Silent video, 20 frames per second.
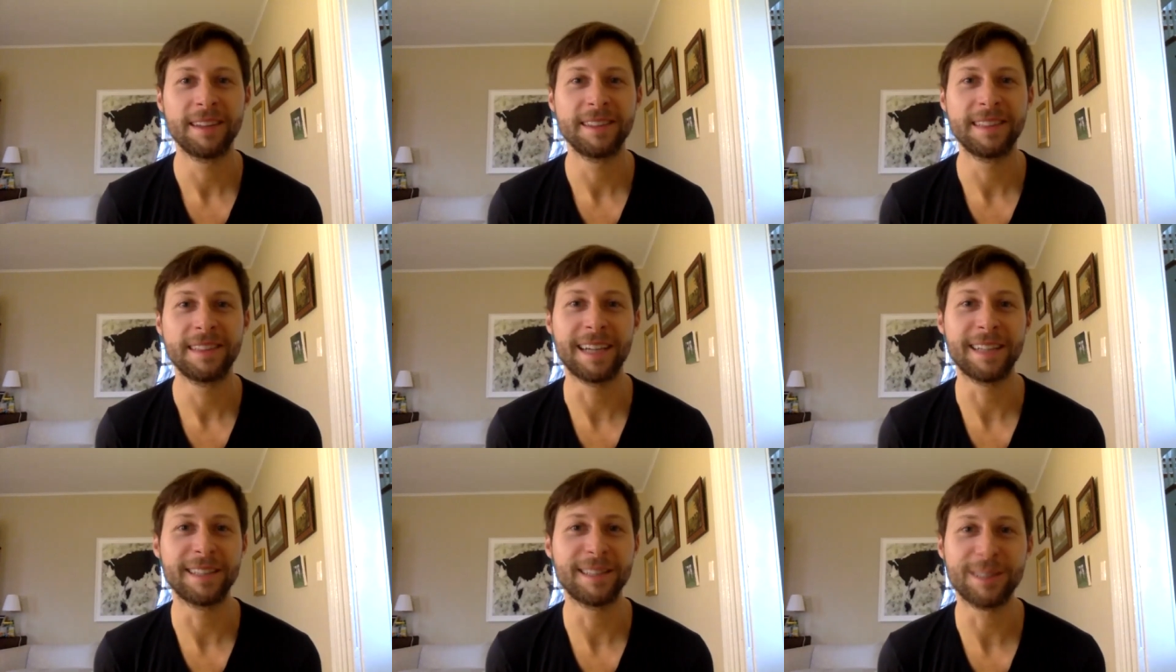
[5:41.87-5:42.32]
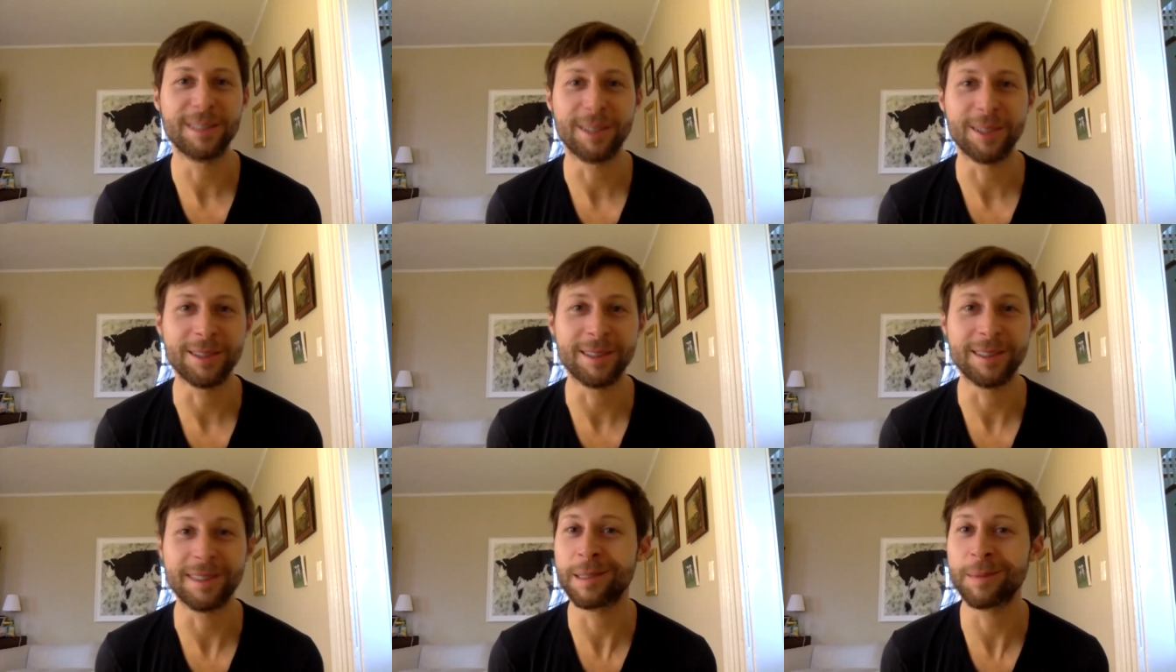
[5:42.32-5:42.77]

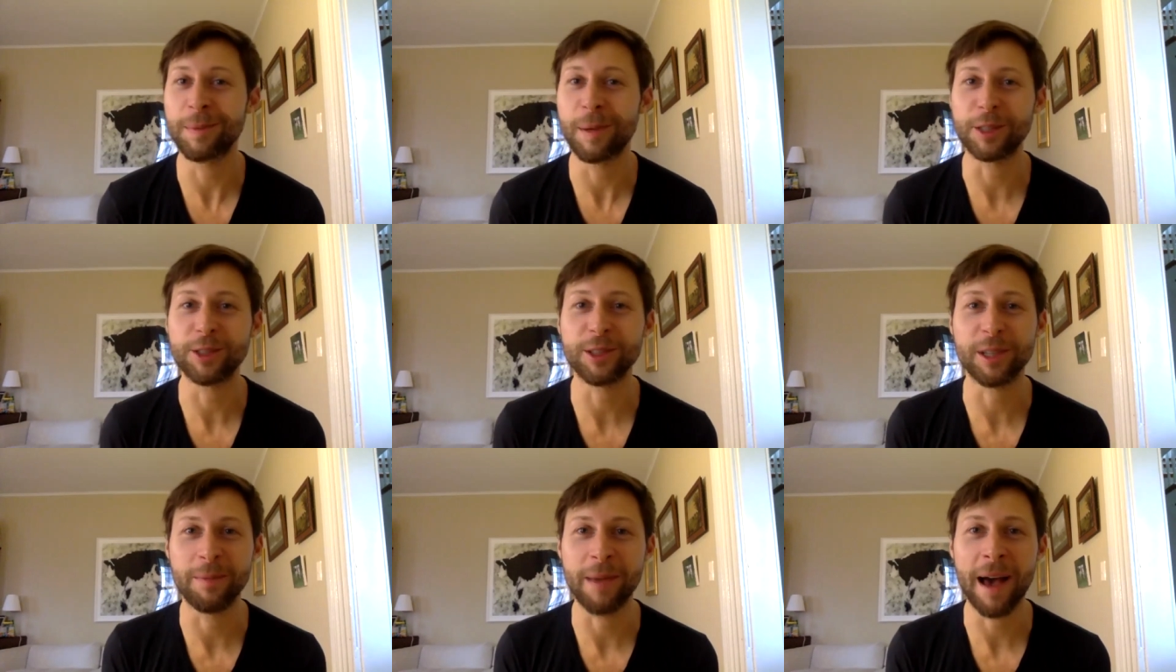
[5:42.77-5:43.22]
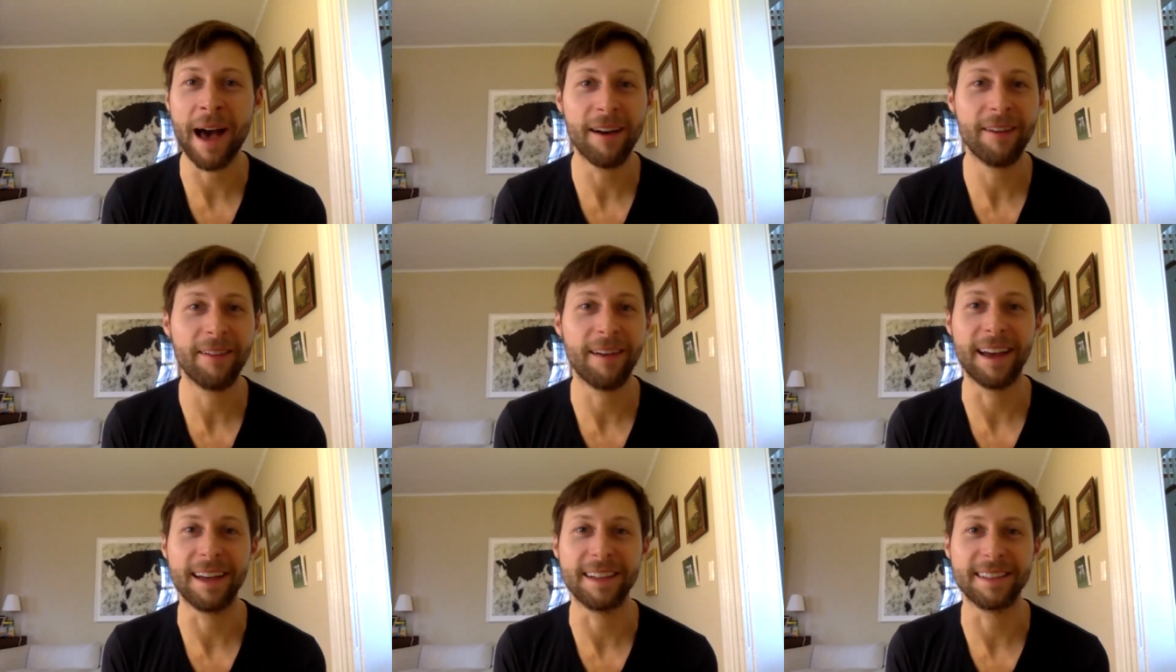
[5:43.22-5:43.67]
dancers, especially
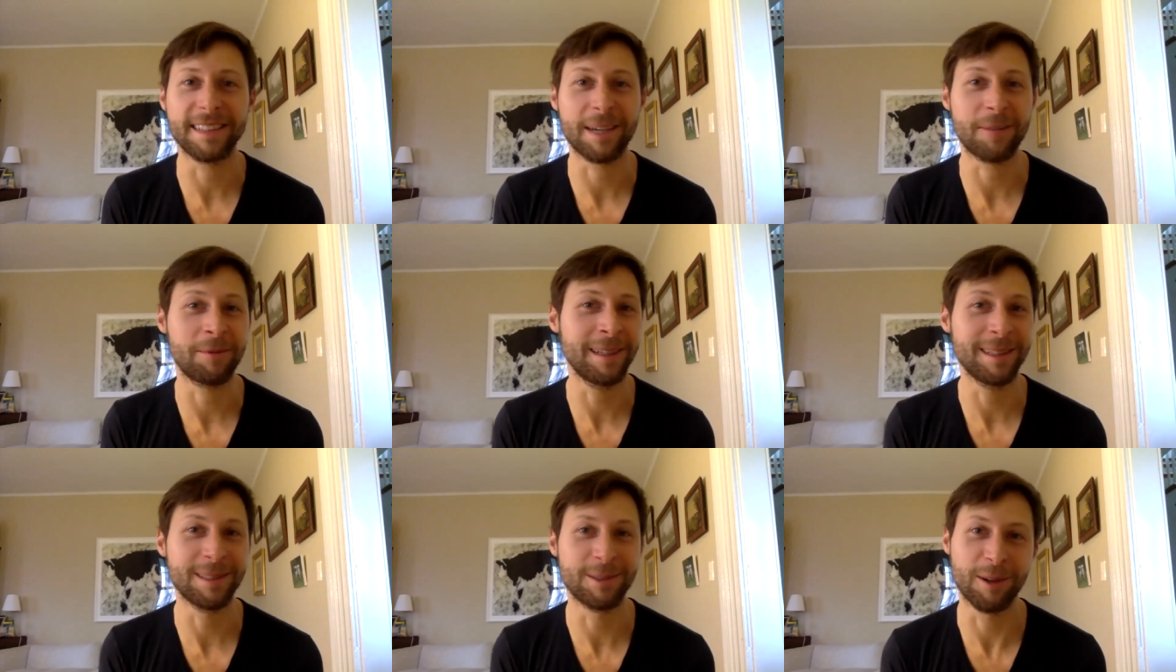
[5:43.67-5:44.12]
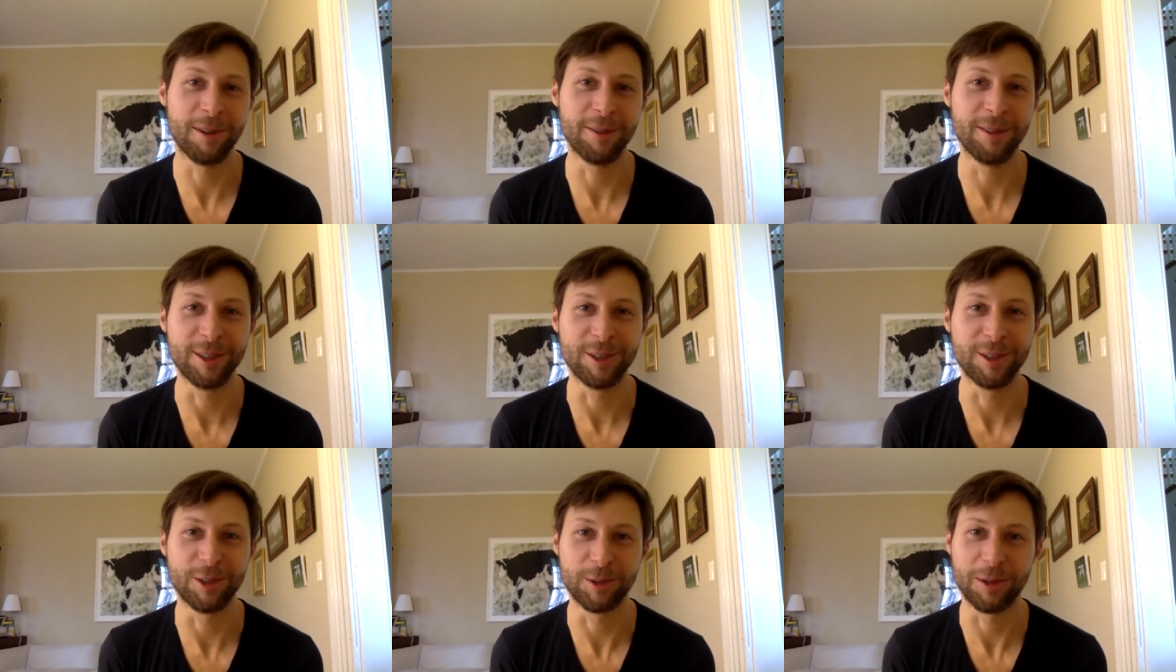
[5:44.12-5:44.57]
ballet, it's like we need
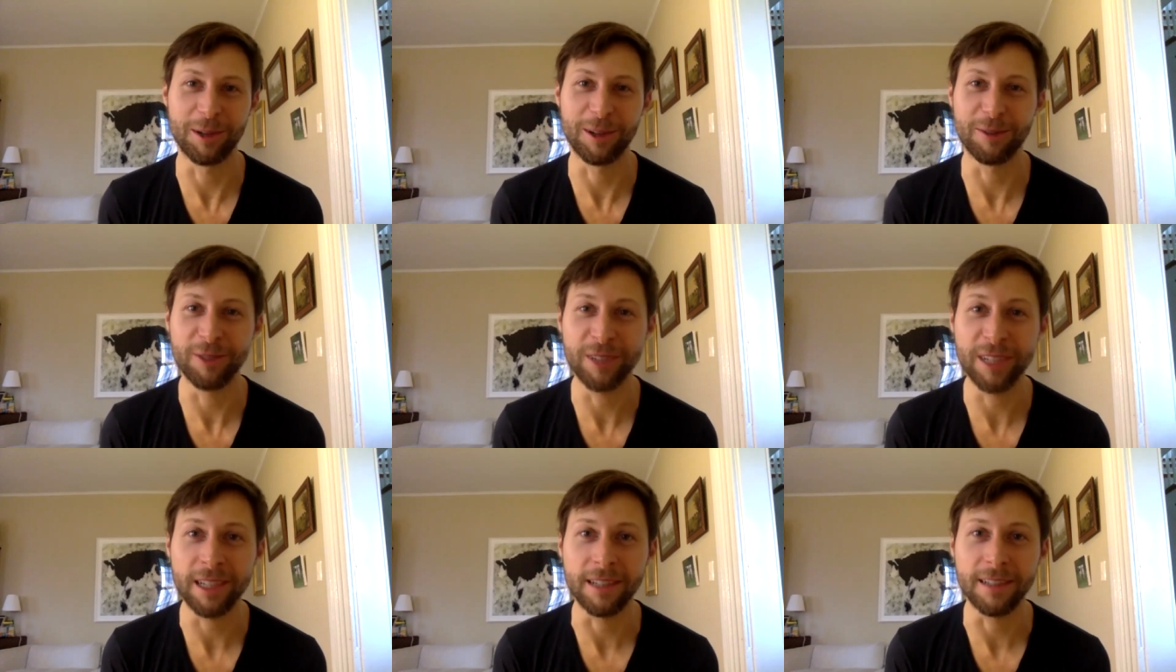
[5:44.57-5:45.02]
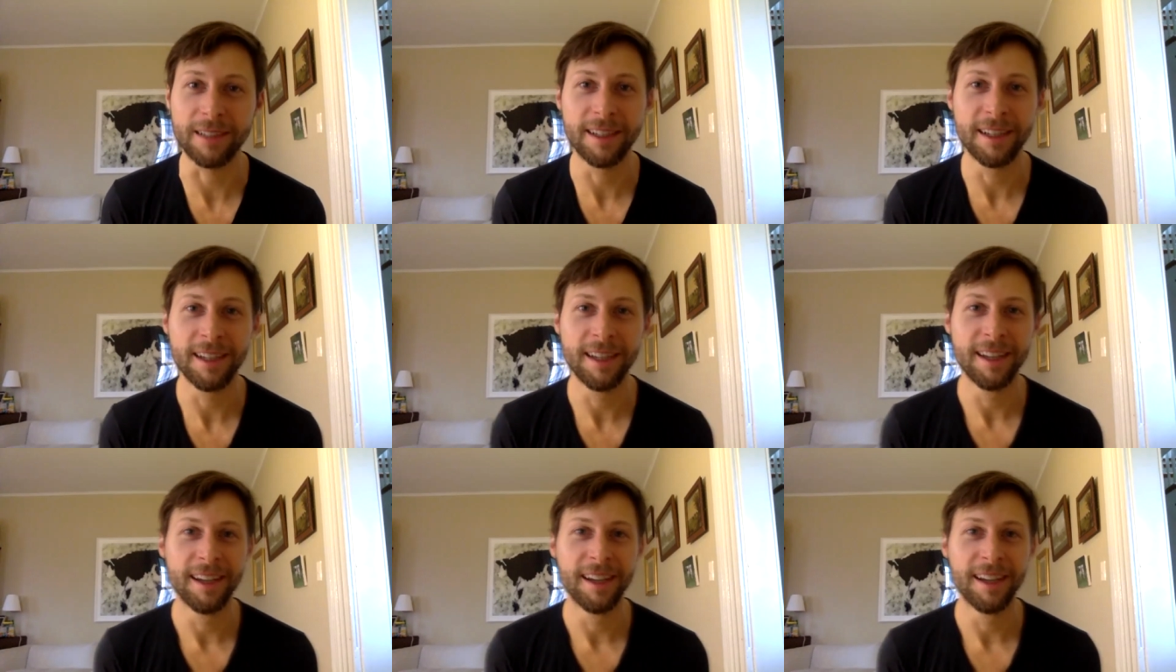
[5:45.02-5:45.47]
1,200 square feet.
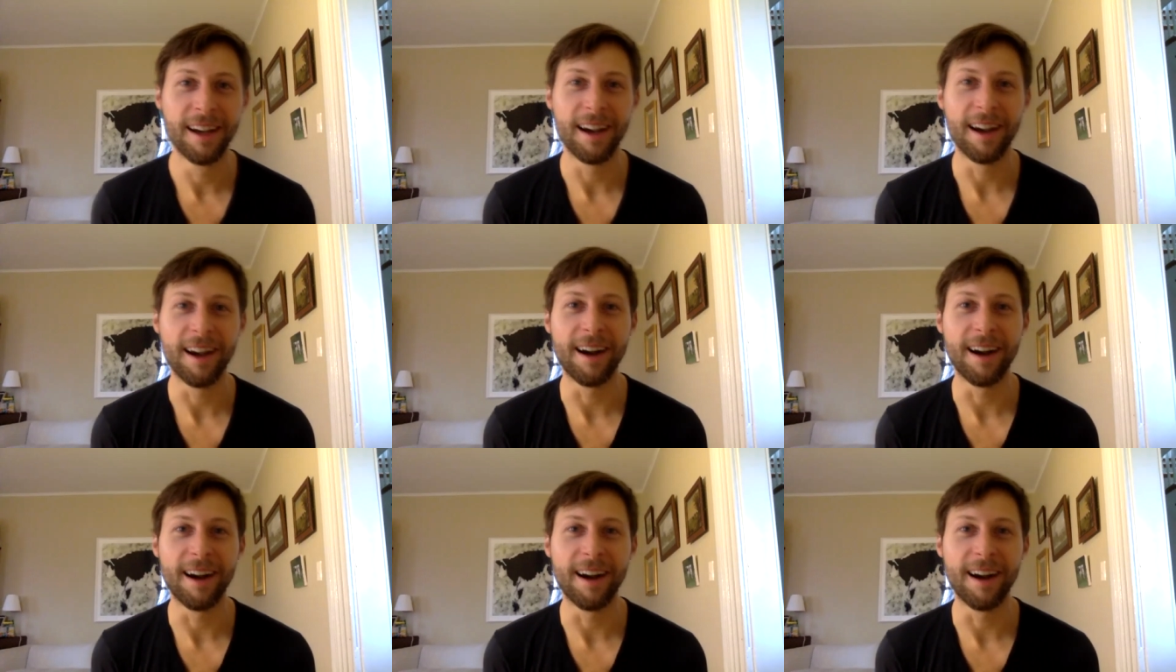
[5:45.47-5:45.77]
Sure. Uh,